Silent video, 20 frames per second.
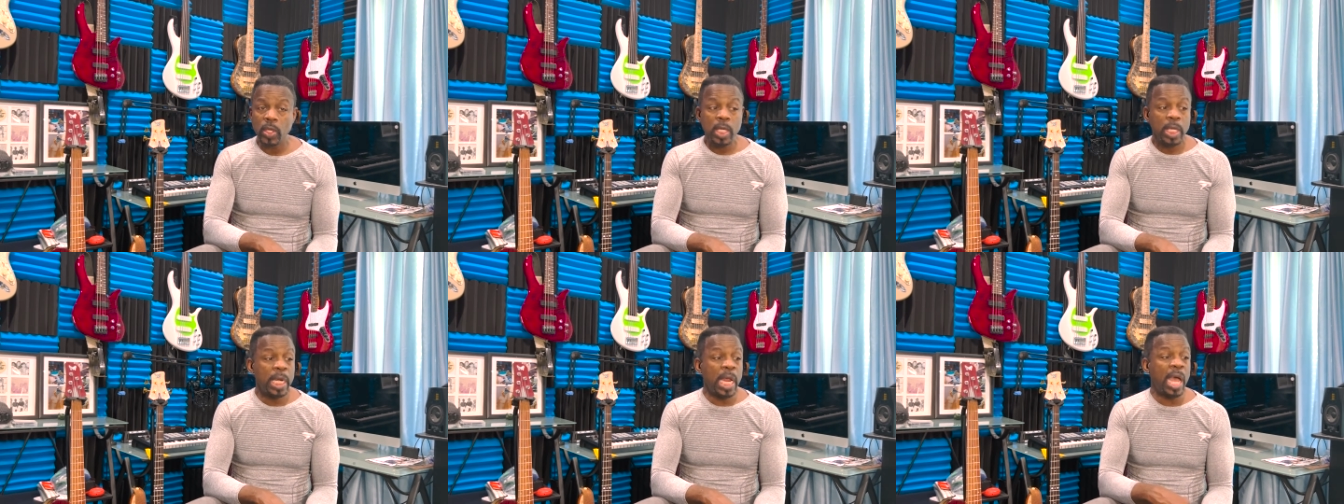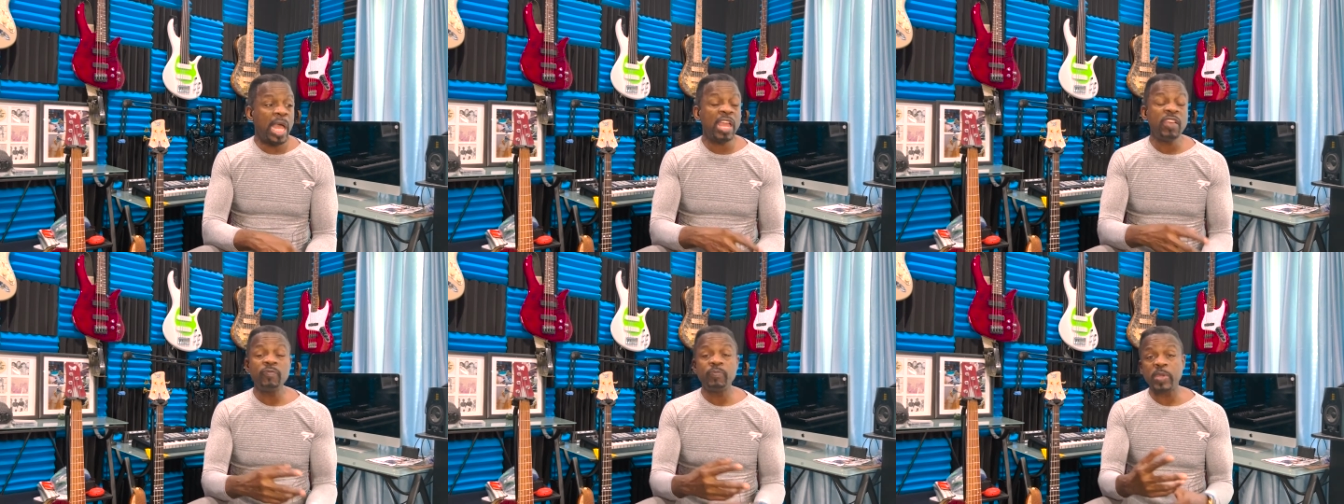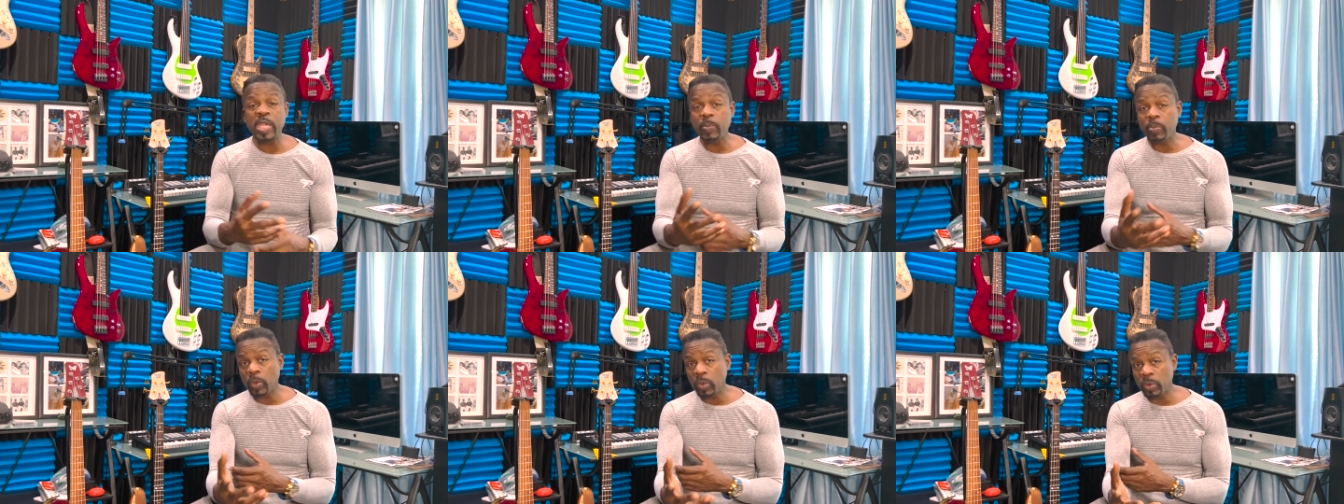And I have
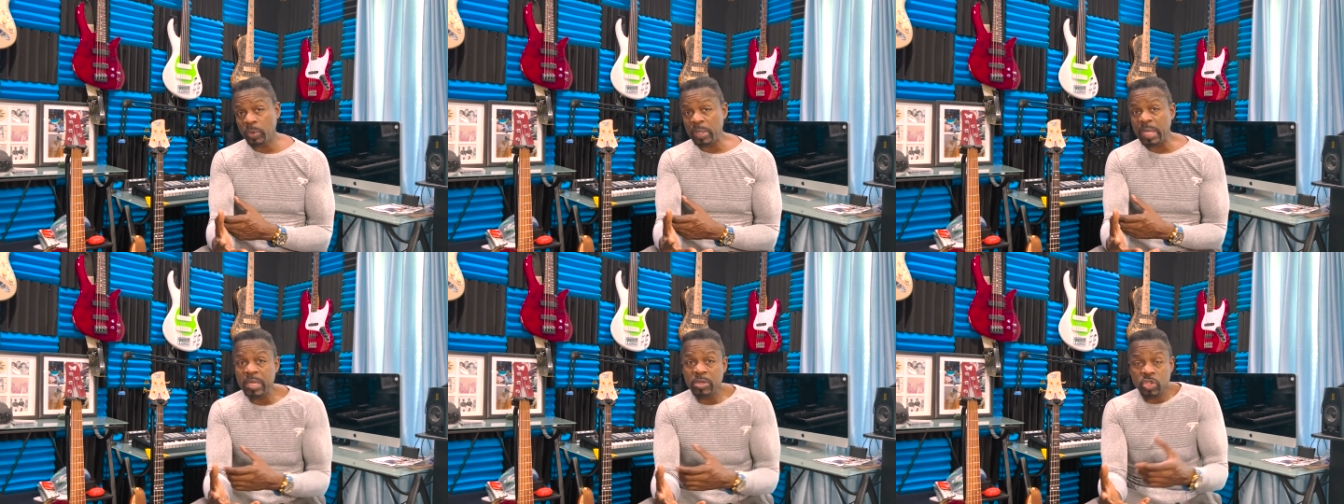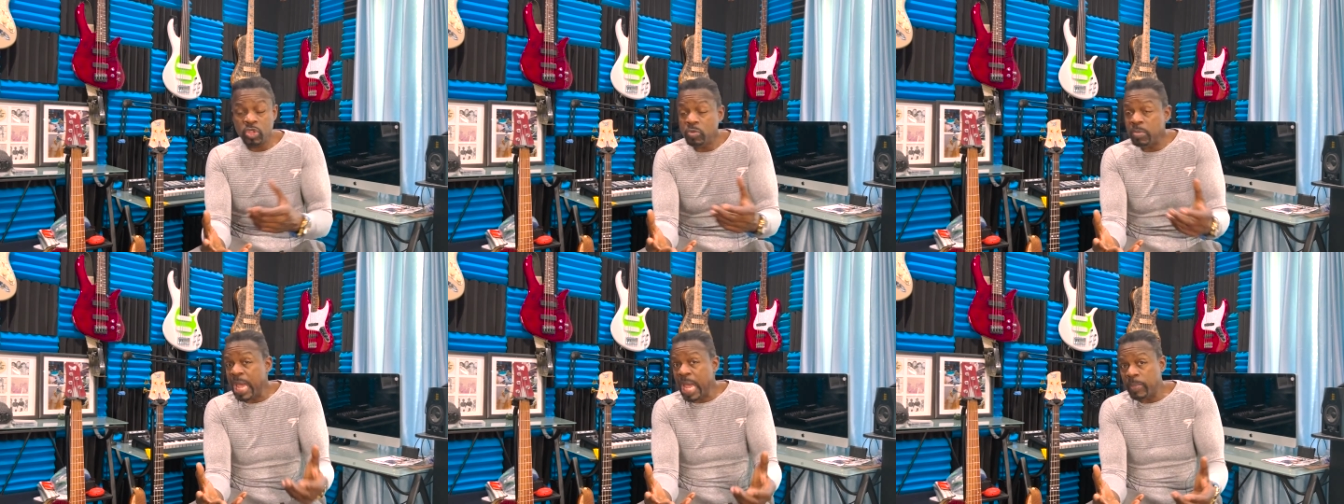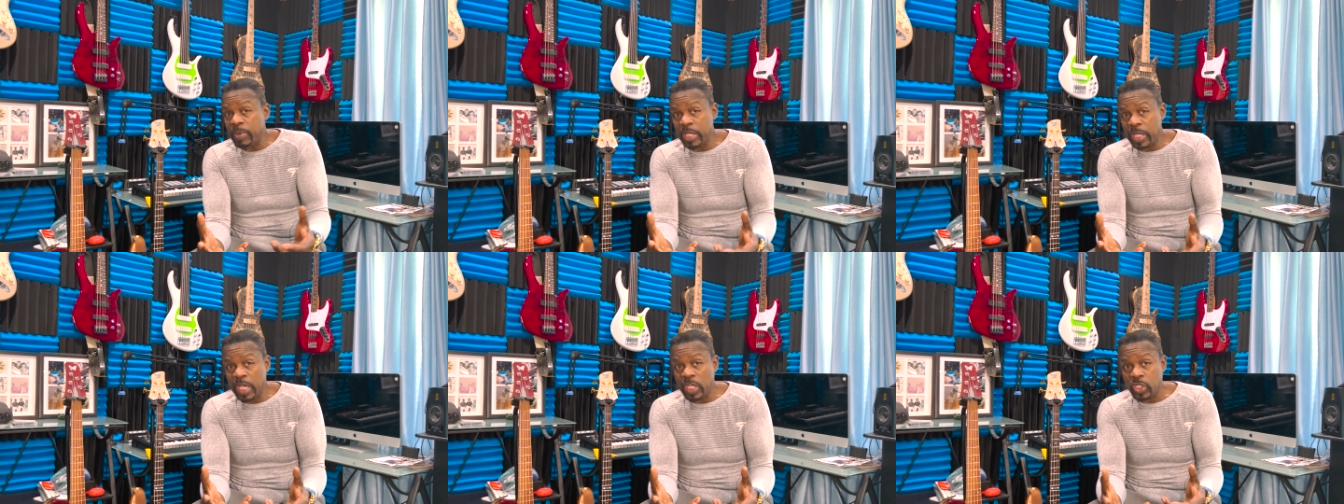people, and you may
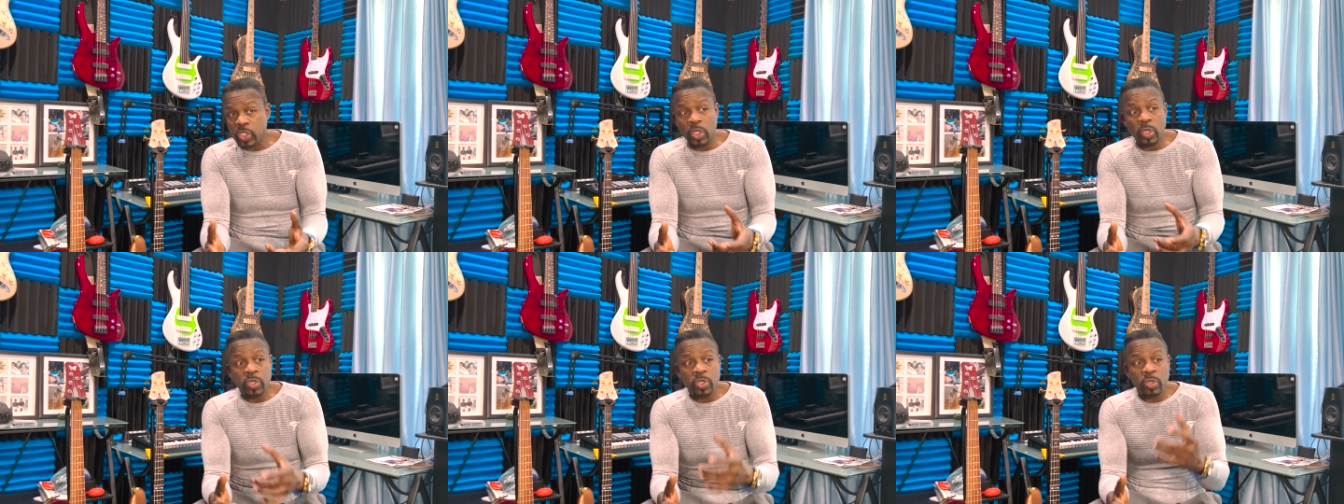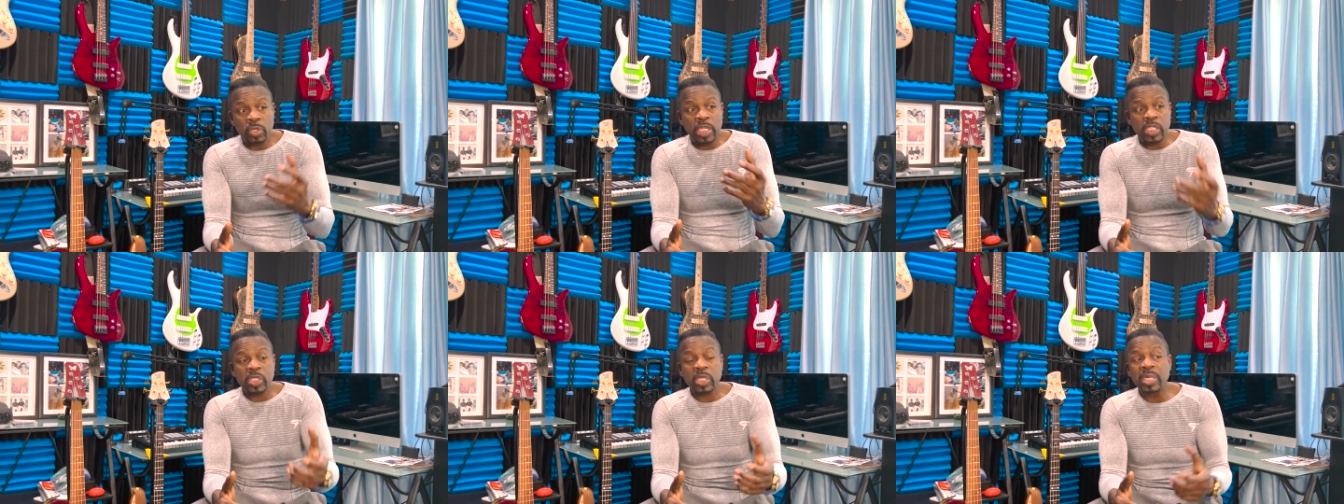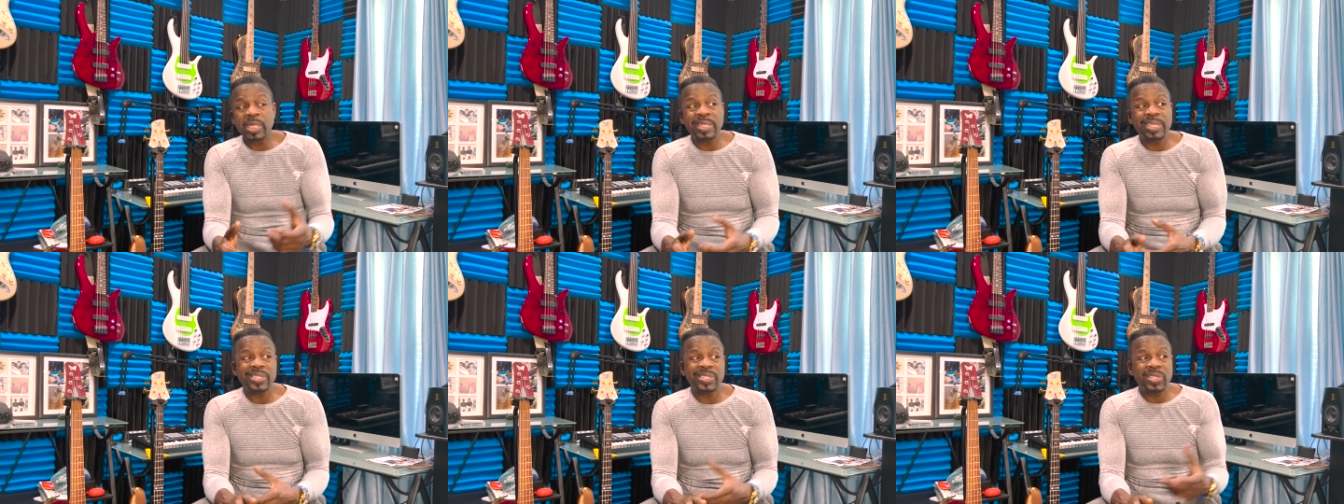be this, you know, you're listening
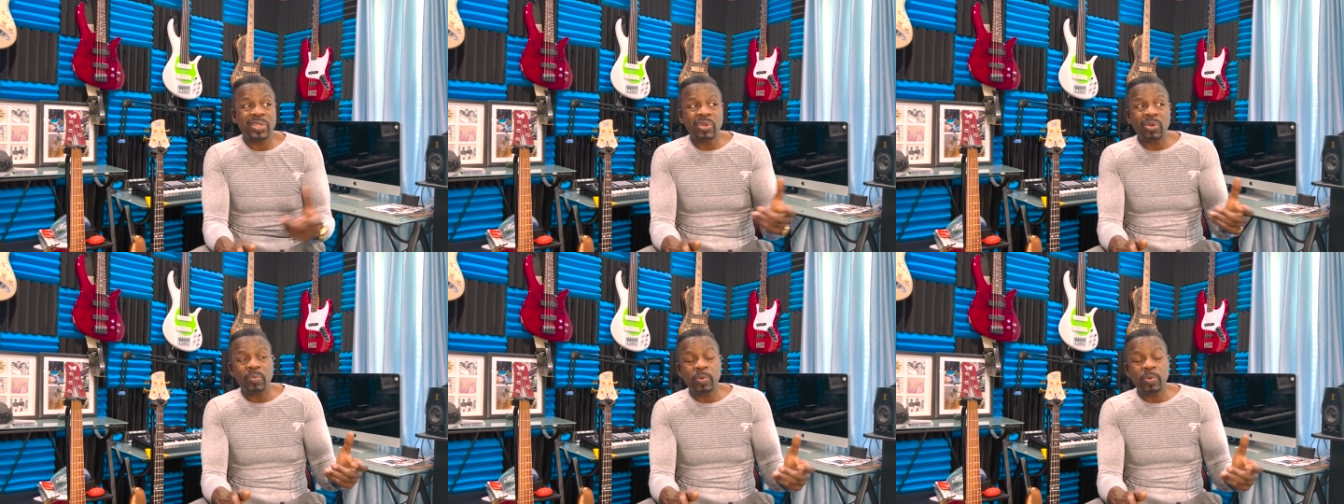to this and you go,